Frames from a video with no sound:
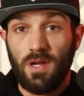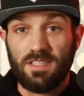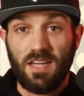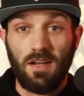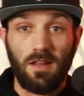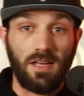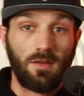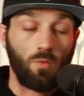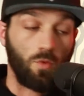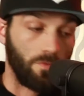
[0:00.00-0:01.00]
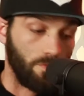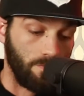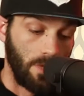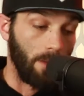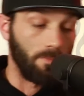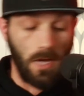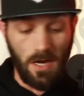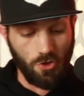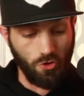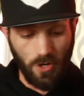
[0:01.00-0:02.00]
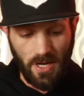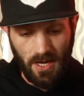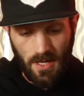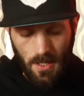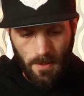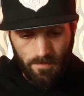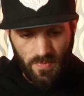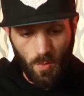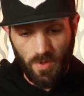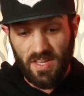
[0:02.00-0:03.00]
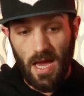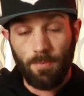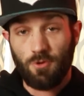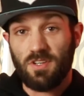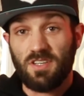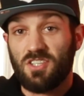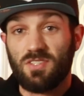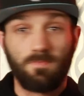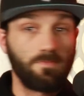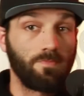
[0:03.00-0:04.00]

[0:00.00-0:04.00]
It's kind of like I'm not agreeing with Kaepernick's